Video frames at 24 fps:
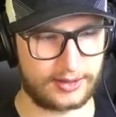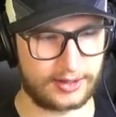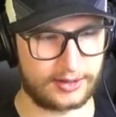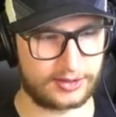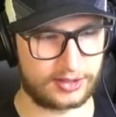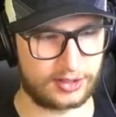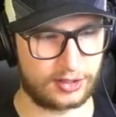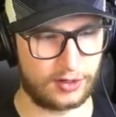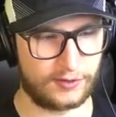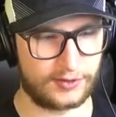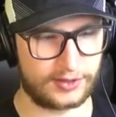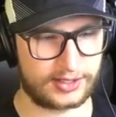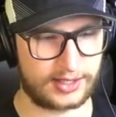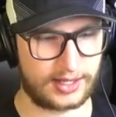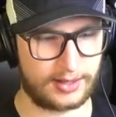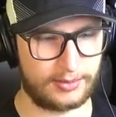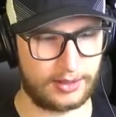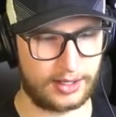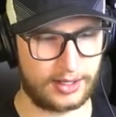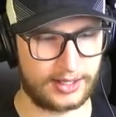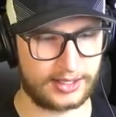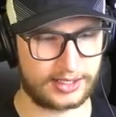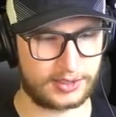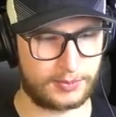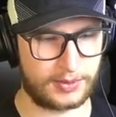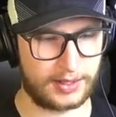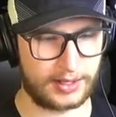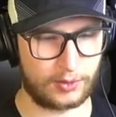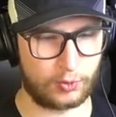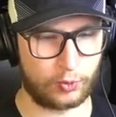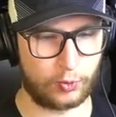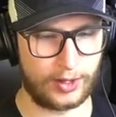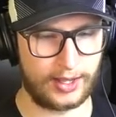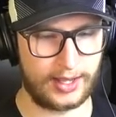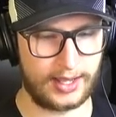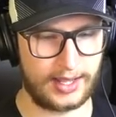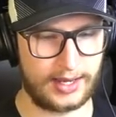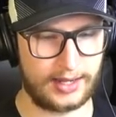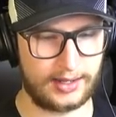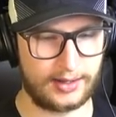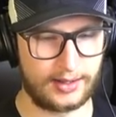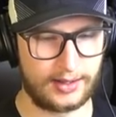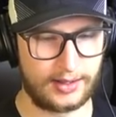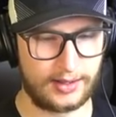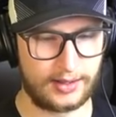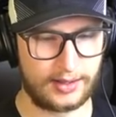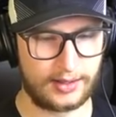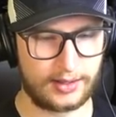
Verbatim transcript: There's an overtime loss, big win.